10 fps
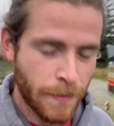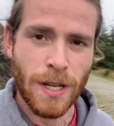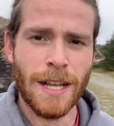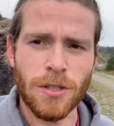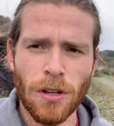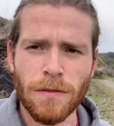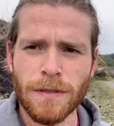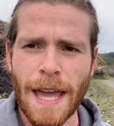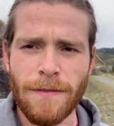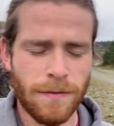Jazz, John,
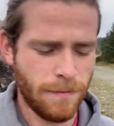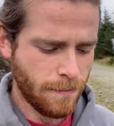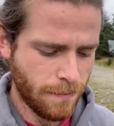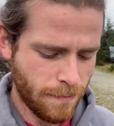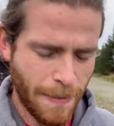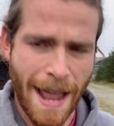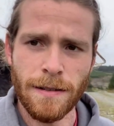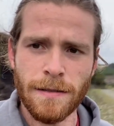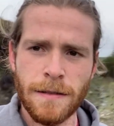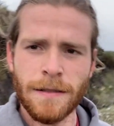Kev, Ben,
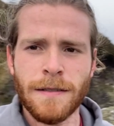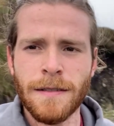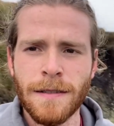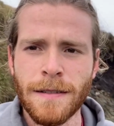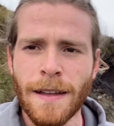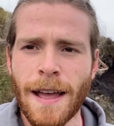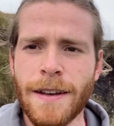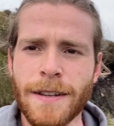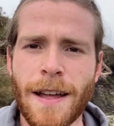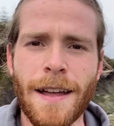
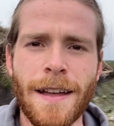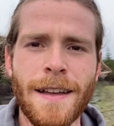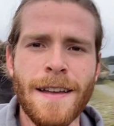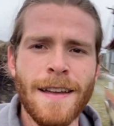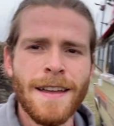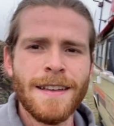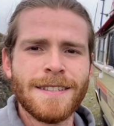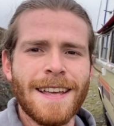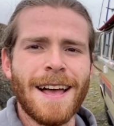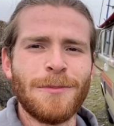had
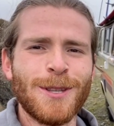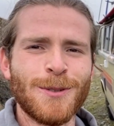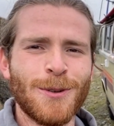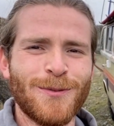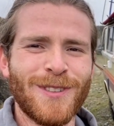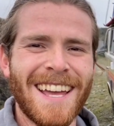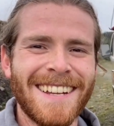set up with this awesome van.